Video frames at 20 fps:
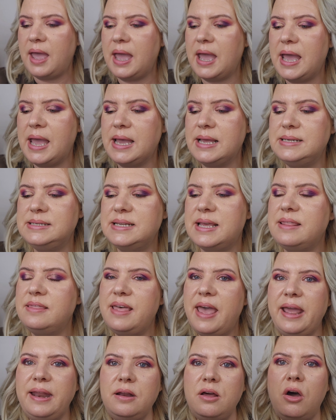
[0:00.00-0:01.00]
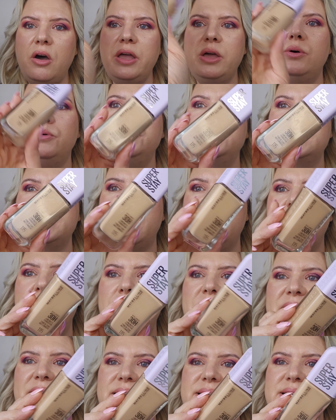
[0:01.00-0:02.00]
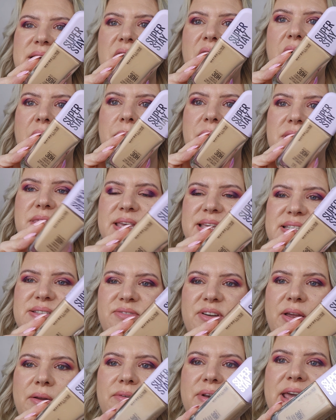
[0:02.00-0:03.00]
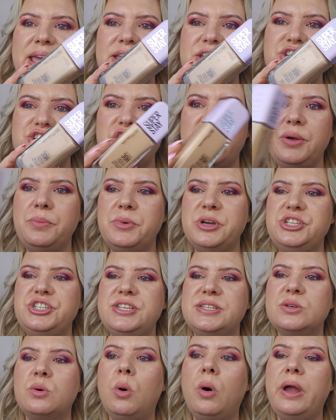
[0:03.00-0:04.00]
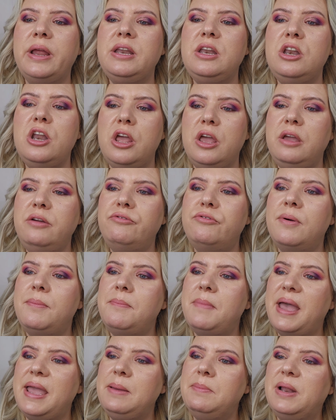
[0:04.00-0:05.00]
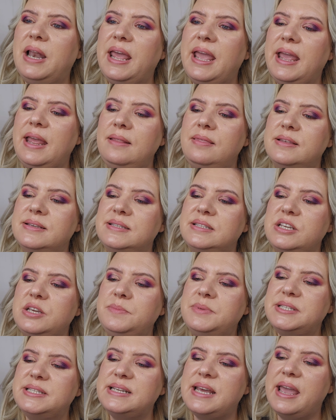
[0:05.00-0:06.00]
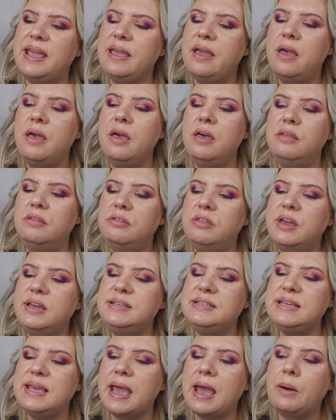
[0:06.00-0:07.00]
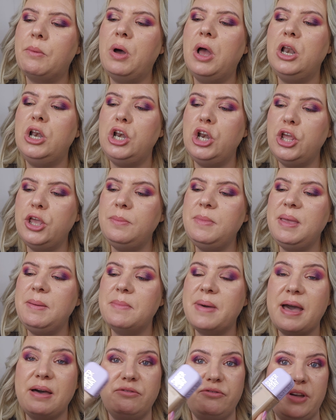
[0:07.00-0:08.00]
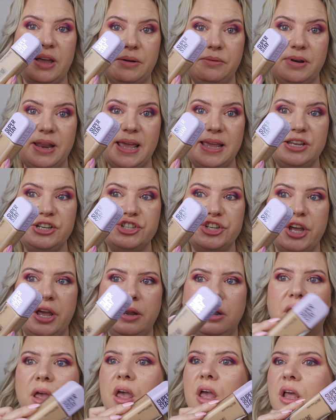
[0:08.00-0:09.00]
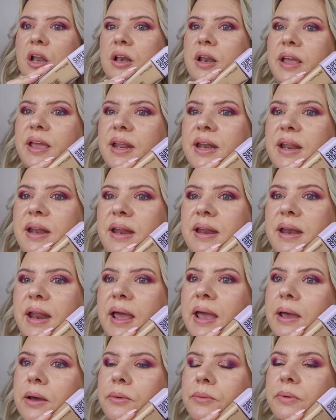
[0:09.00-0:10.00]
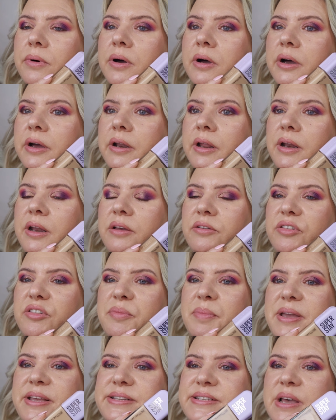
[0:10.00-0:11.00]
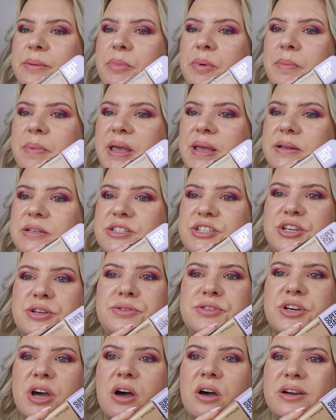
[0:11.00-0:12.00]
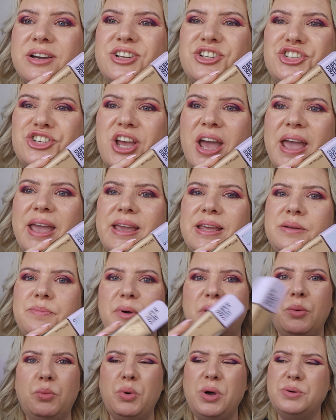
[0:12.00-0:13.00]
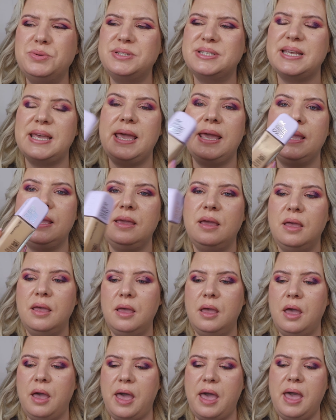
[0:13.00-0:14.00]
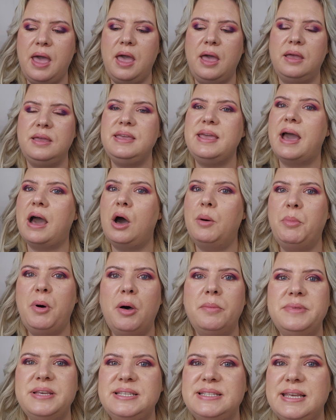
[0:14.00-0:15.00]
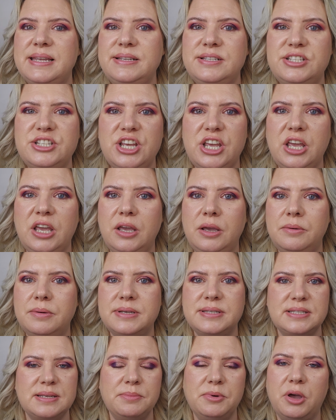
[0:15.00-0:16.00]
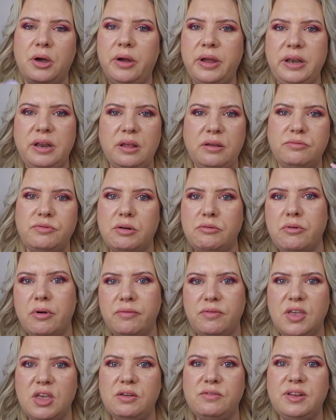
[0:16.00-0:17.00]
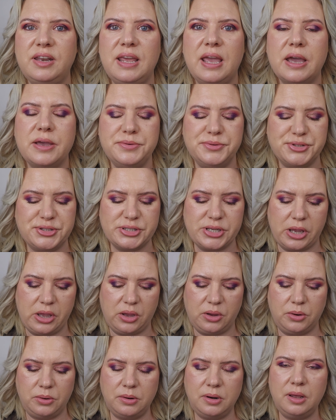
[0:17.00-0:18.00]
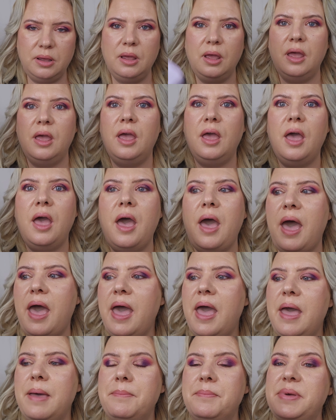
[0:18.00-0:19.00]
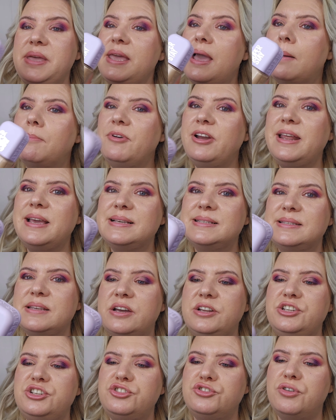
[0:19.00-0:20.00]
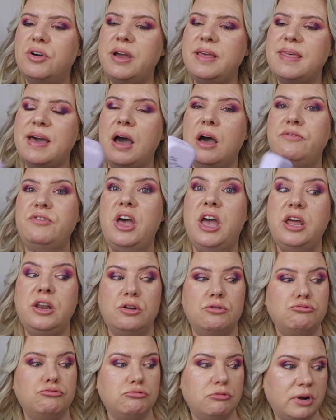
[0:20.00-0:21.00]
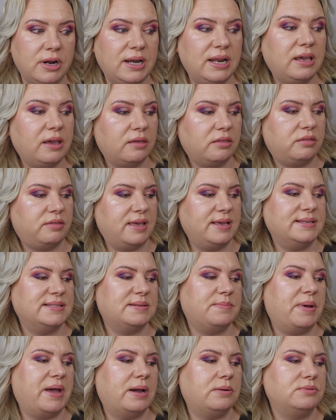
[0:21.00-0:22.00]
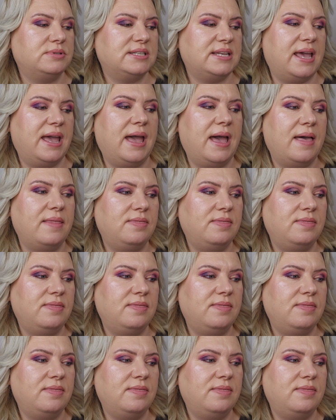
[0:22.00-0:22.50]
And then I also picked up this foundation, which is quite new from Maybelline, the Superstay 30 Hour Lumi Matte Foundation. Looking at it now, I don't know if I've picked up a bit too dark a shade, but we'll see. Uh, yeah, I'll pop this into some kind of review video soon. Um, but yeah, I'm really excited to try that. I've heard really good things about it.